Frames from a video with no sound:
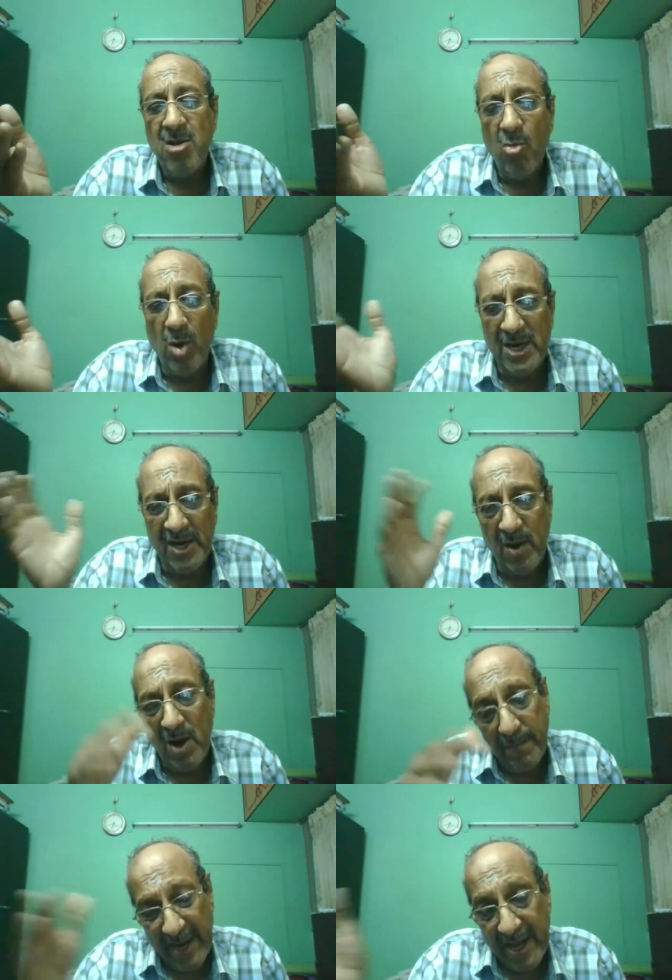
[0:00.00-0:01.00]
What are
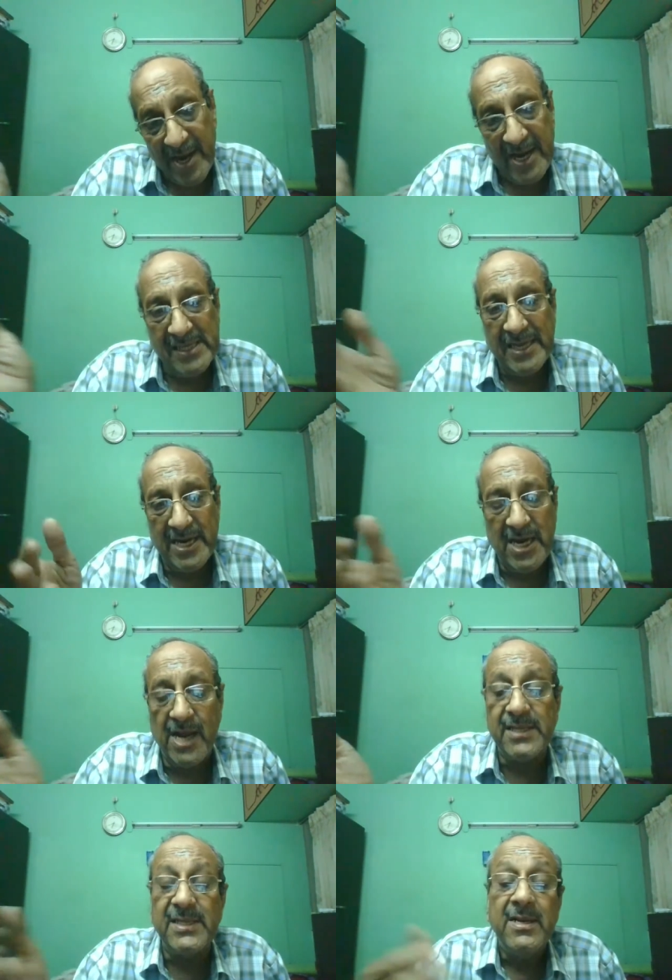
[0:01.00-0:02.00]
all priority
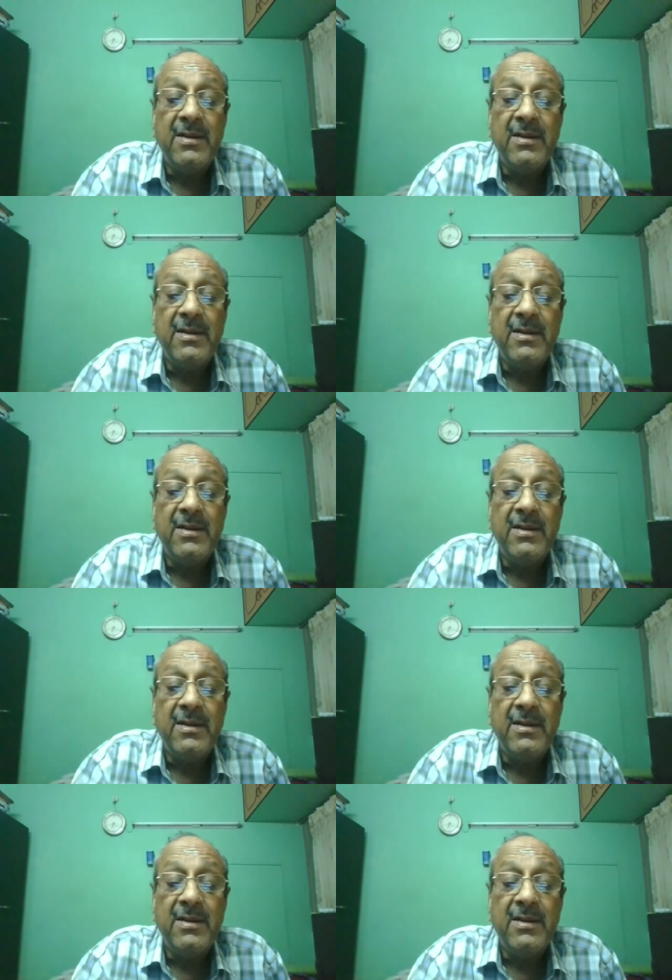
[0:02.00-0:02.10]
sectors?